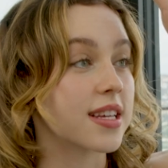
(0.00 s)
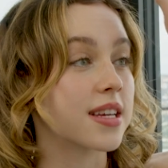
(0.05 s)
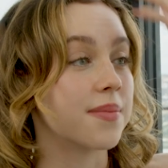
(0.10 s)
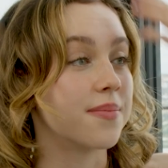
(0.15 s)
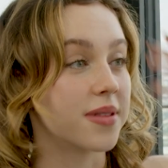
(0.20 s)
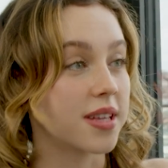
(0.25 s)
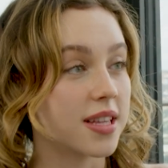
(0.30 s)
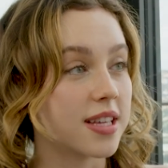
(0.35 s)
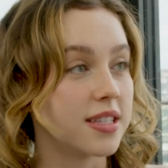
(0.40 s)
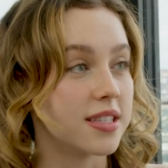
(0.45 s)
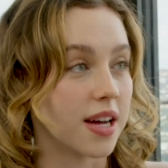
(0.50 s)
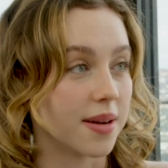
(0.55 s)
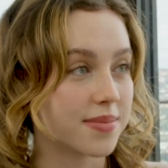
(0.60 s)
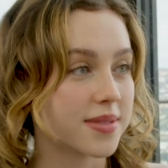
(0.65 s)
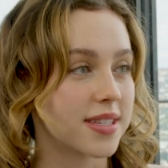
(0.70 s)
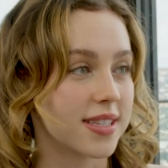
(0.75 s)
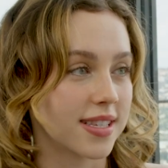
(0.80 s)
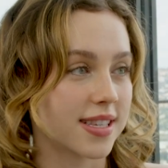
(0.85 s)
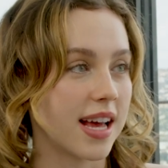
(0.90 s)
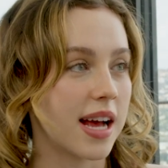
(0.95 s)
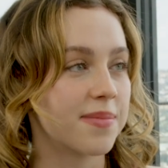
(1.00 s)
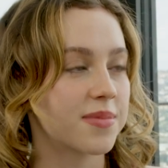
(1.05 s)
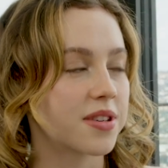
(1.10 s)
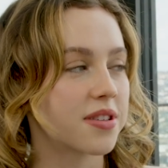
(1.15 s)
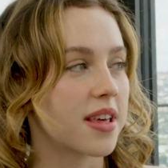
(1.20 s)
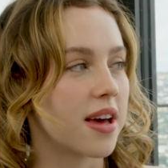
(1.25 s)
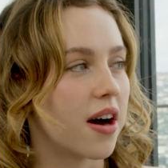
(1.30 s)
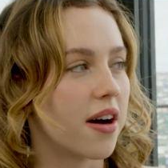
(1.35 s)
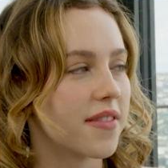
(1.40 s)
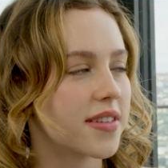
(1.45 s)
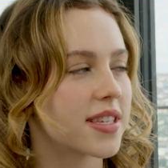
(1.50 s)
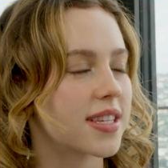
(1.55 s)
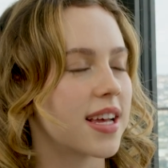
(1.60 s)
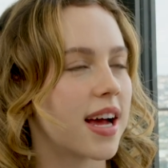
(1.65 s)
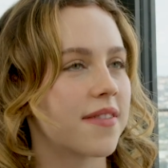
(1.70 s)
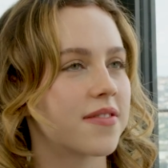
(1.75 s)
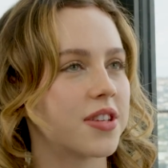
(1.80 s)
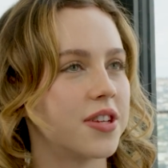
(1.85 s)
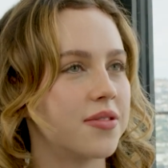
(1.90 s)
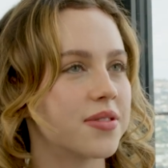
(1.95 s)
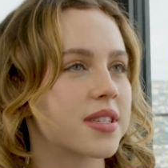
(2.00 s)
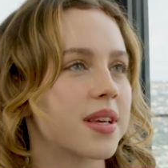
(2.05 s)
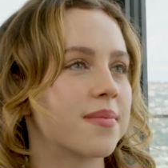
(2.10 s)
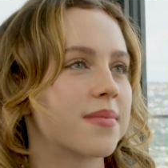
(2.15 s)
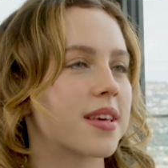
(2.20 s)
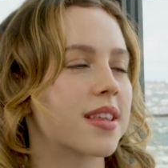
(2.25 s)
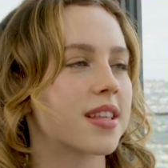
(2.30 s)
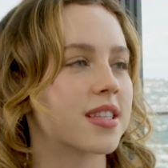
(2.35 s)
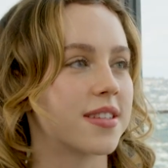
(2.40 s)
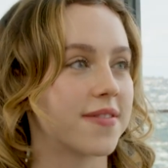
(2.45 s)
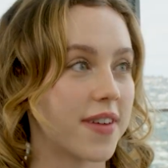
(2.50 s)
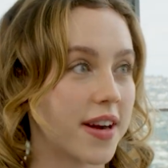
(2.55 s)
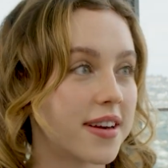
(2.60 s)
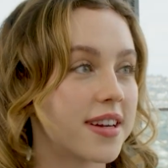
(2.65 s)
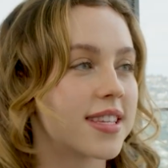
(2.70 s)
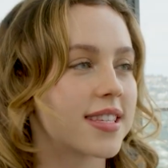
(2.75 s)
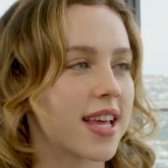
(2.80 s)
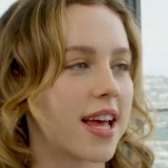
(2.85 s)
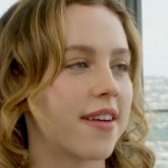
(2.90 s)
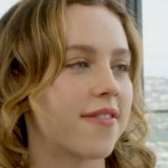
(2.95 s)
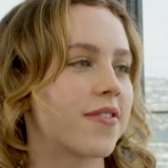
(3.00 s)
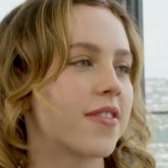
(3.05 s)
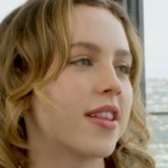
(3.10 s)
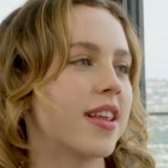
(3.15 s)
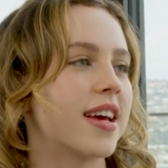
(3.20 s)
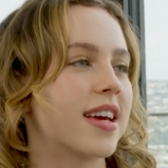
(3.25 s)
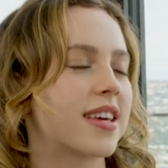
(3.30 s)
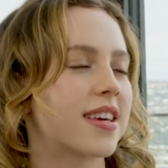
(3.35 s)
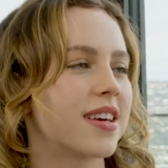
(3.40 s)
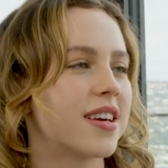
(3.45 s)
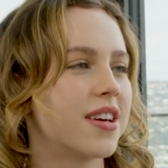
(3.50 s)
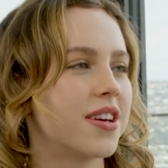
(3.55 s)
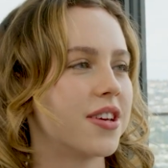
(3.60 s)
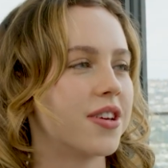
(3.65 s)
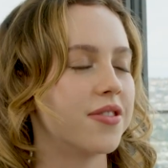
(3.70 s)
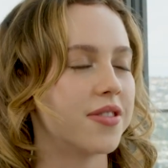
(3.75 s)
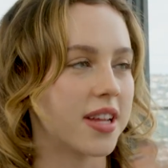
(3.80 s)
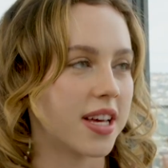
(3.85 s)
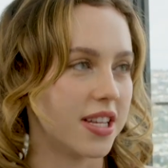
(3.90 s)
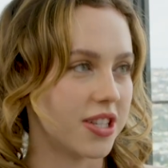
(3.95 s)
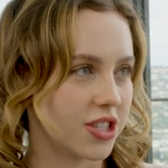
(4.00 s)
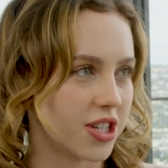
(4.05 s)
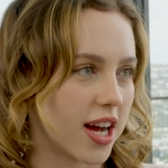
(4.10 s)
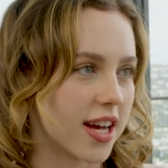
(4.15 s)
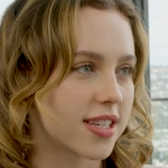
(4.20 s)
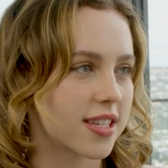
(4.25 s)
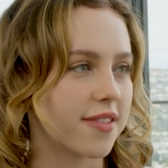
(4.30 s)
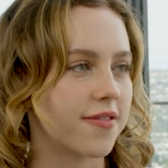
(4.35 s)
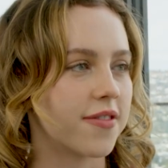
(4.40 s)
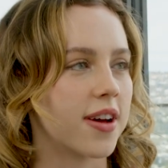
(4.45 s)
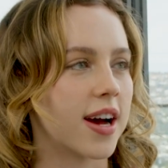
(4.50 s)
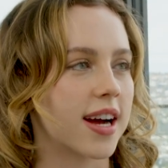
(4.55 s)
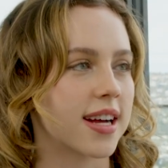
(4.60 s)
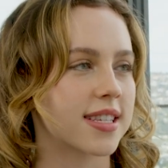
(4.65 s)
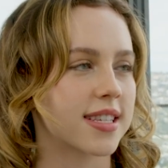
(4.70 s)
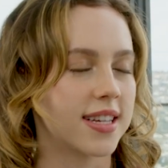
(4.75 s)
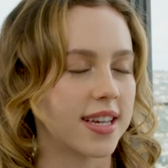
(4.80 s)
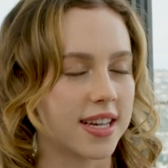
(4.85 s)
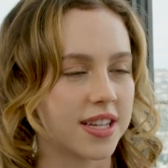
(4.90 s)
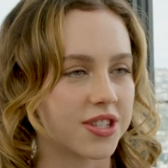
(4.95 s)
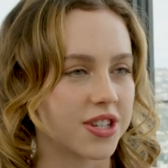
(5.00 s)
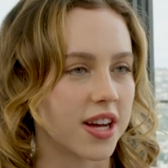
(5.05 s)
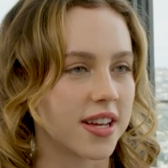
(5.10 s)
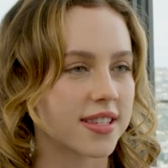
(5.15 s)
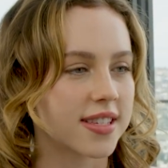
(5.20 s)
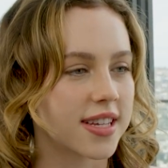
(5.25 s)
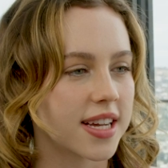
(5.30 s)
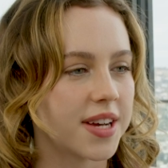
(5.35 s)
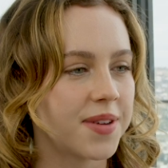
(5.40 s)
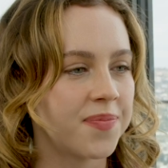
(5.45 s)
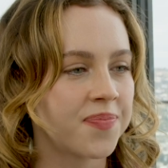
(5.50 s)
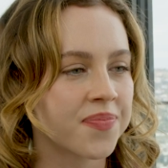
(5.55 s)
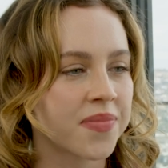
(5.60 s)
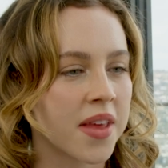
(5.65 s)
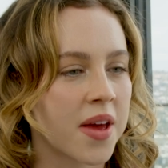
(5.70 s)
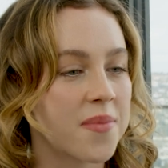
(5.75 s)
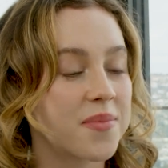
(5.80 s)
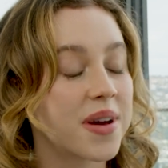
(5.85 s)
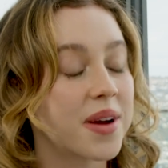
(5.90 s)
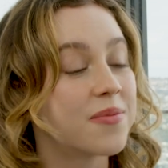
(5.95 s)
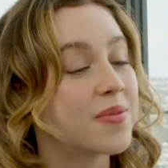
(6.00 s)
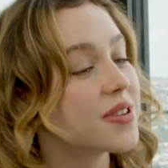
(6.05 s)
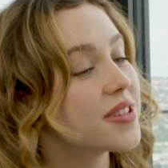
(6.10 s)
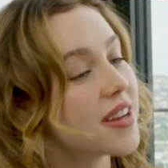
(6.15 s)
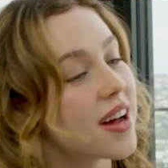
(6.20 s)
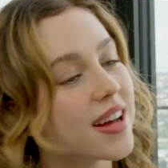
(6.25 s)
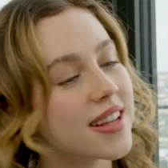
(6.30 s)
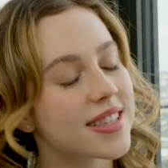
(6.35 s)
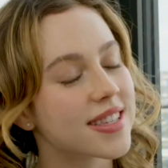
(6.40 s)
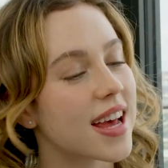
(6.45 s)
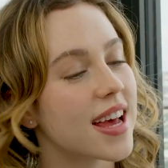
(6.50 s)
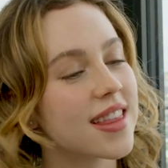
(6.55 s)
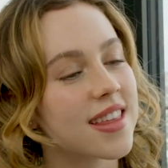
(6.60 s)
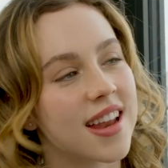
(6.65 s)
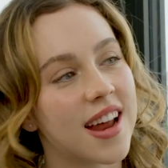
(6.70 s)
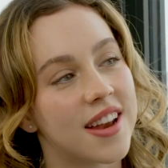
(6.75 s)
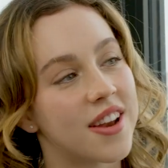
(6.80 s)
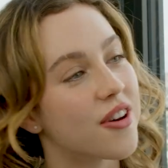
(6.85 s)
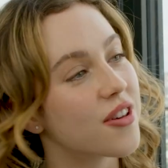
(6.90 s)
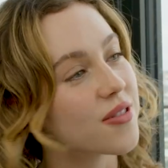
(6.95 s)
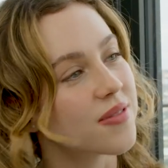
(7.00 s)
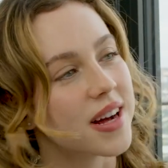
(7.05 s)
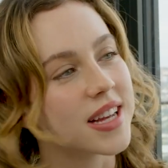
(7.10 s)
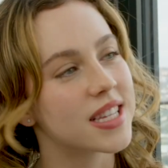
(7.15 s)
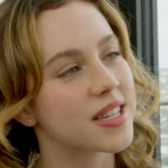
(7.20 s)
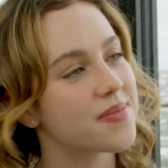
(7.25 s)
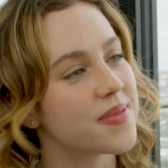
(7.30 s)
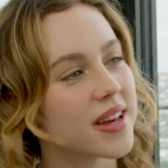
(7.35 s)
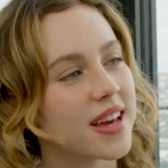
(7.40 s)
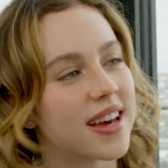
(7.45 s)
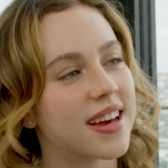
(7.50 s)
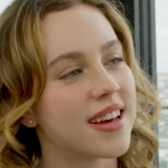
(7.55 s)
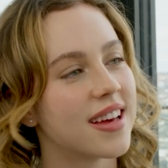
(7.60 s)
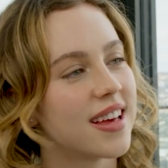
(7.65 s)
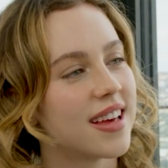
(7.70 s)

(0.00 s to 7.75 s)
gets like completely dumped in slime, so they yeah. obviously have to use something that's very safe for like you to ingest if you accidentally ingest it. But I would not say that I know the recipe.